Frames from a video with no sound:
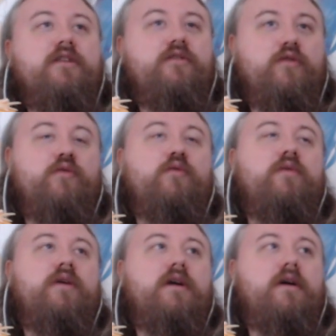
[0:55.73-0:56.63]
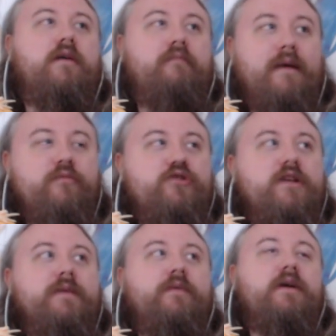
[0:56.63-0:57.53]
two uh,
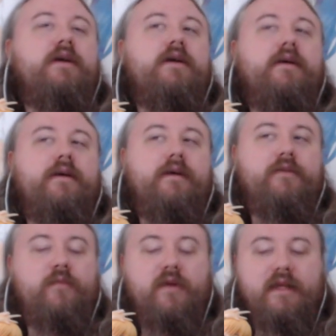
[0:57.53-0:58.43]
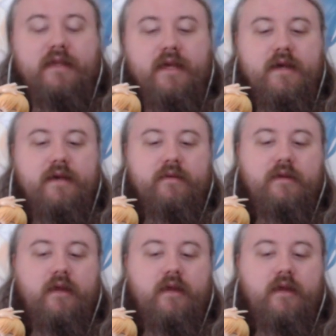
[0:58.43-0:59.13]
membership and uh, something like that.